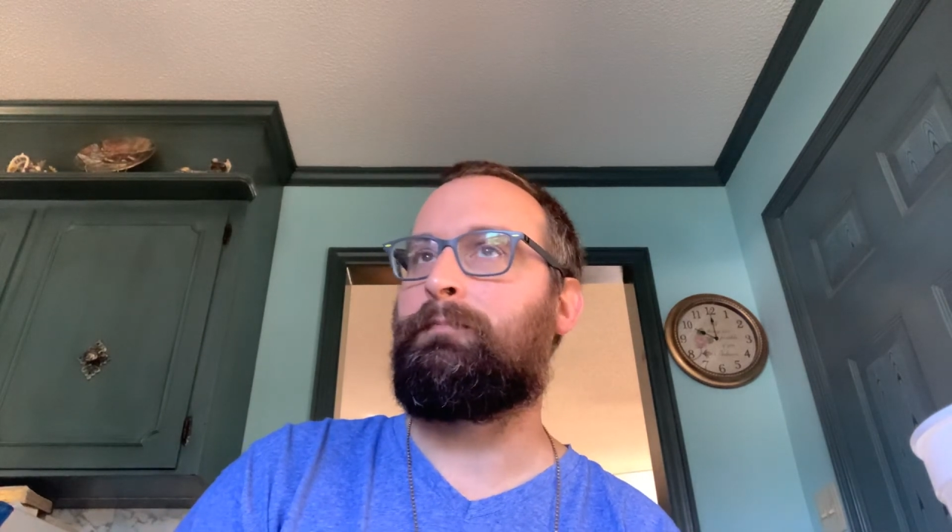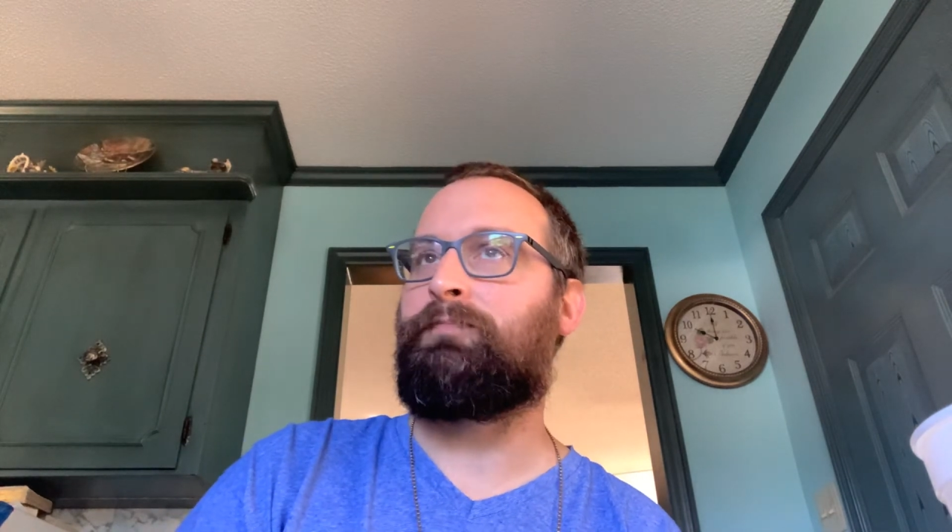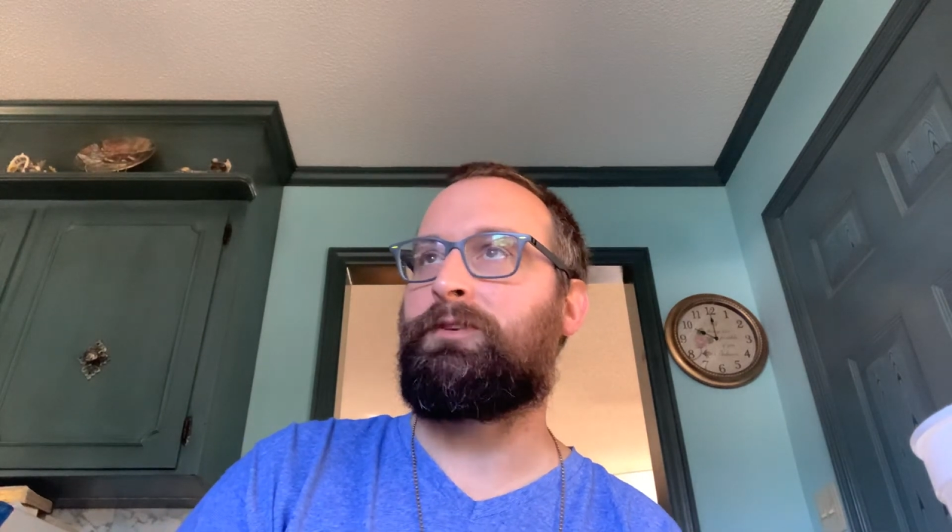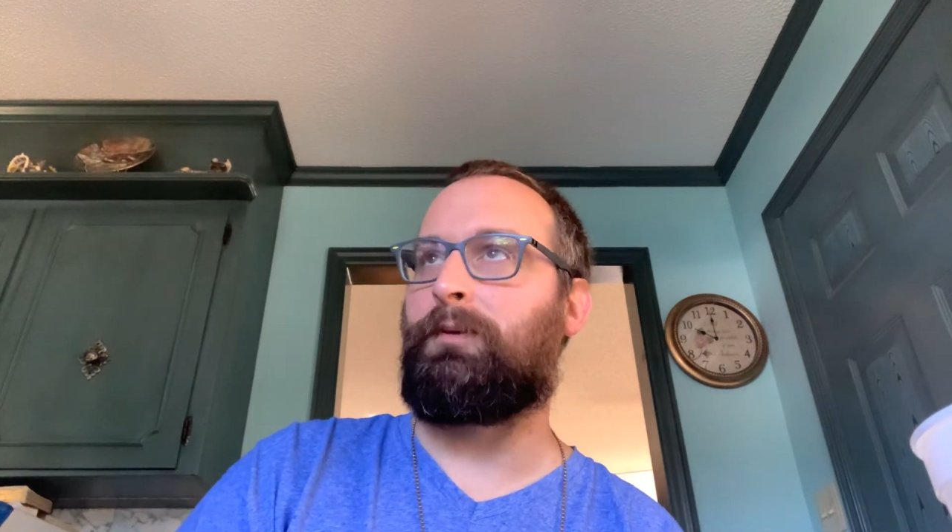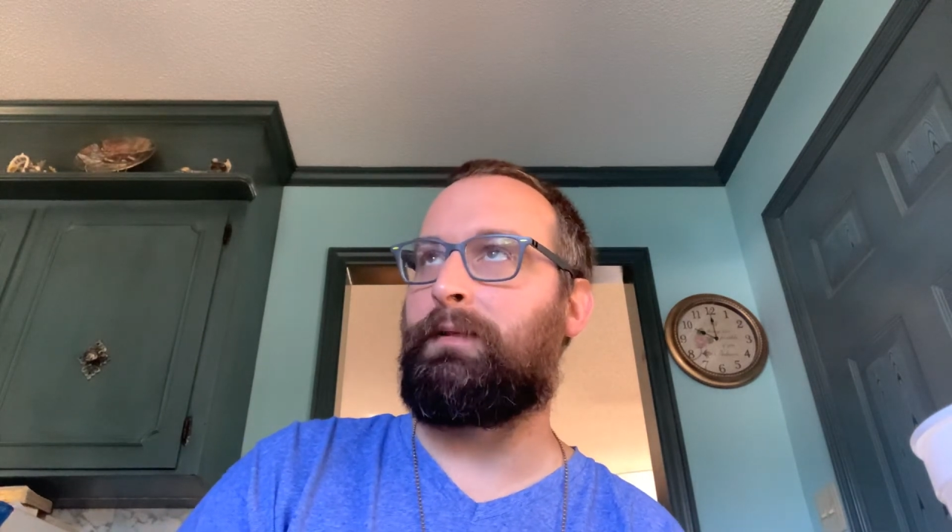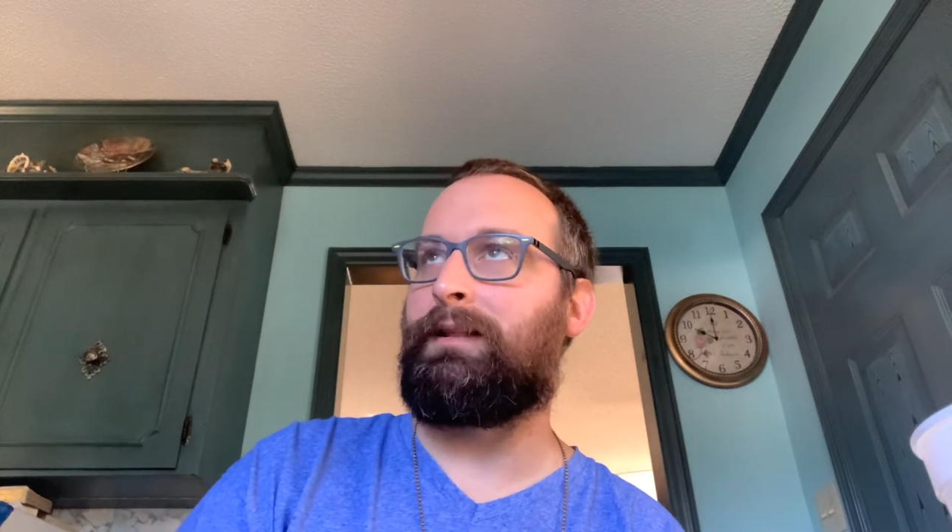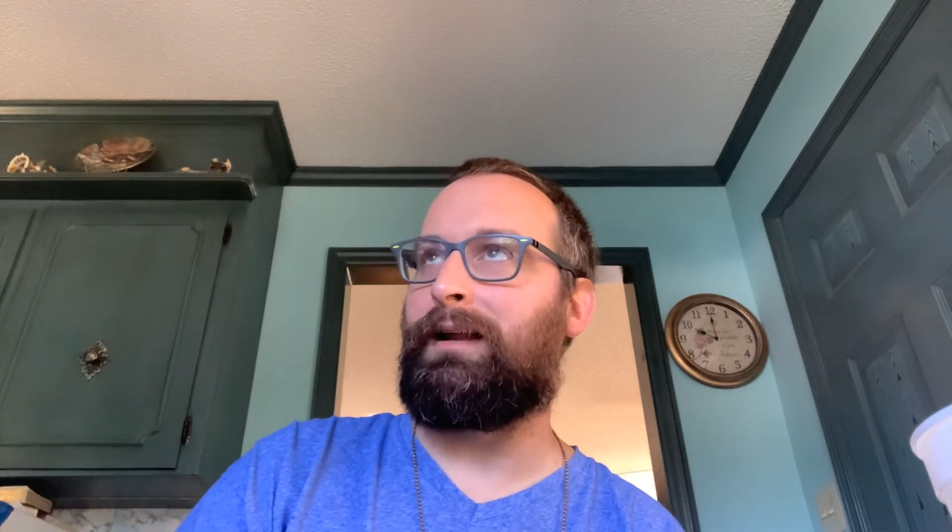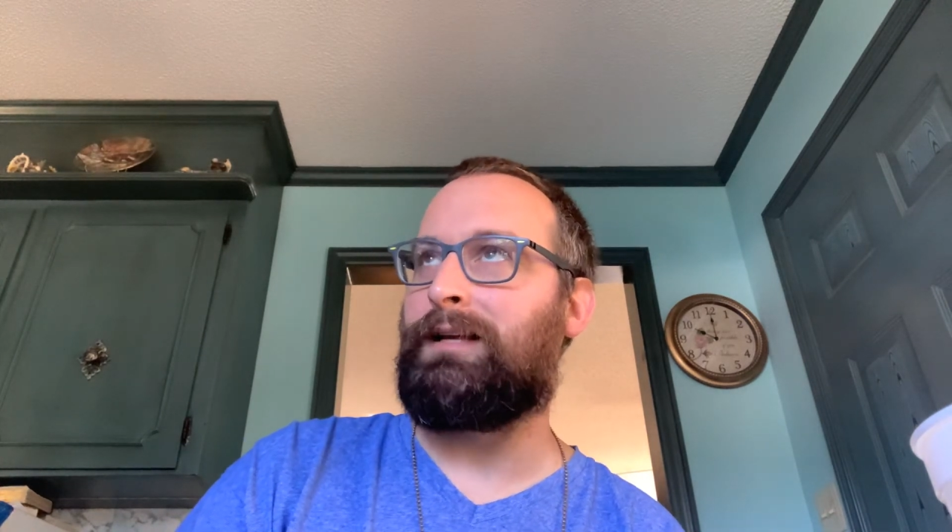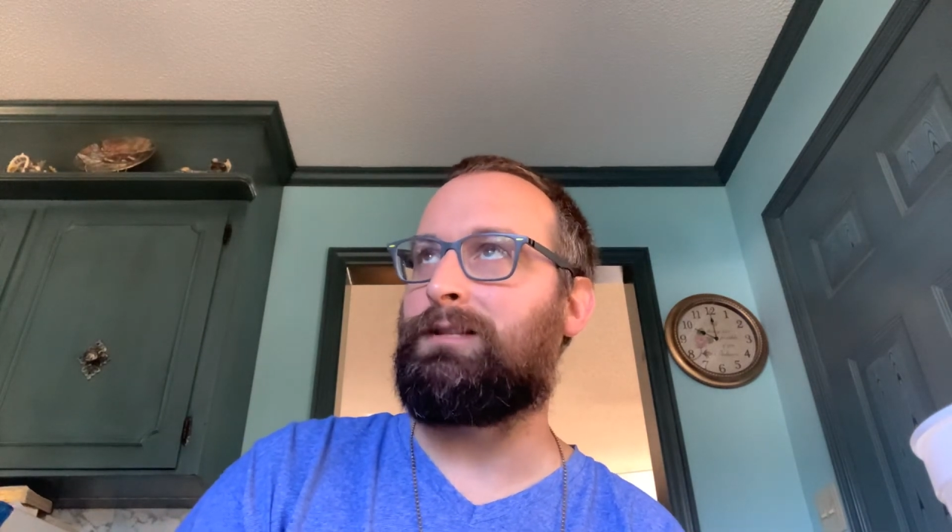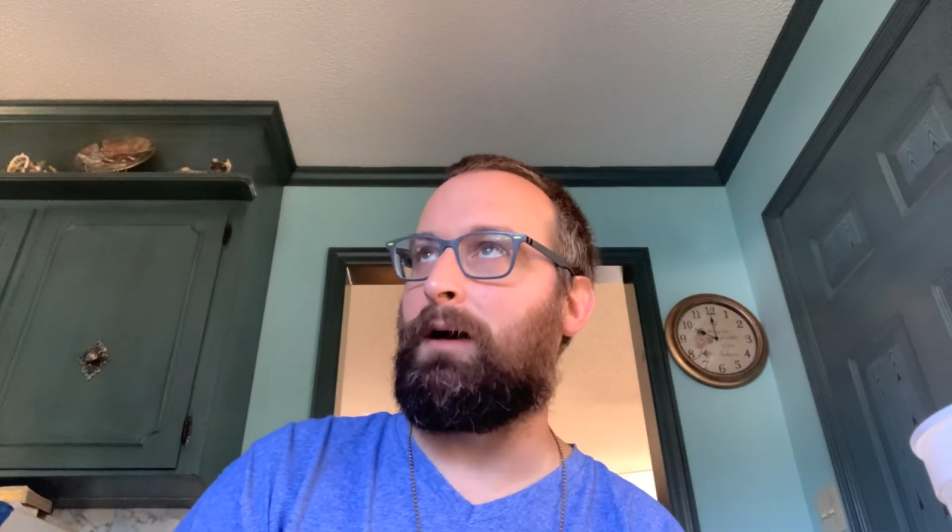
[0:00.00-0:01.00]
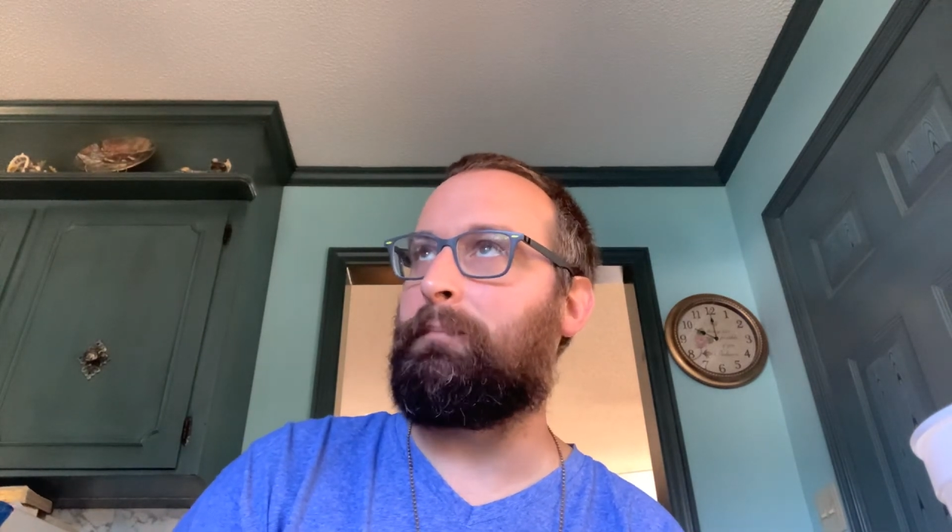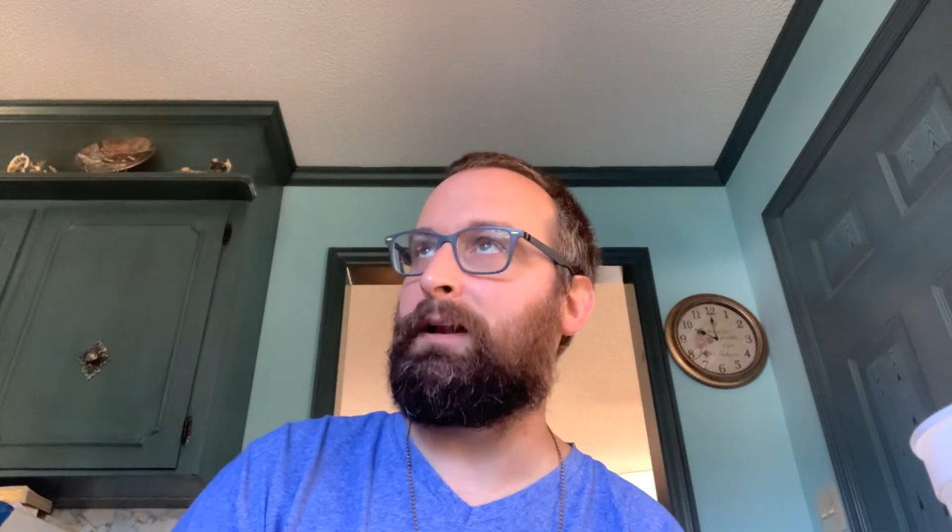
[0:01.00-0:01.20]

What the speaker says: Something that has not been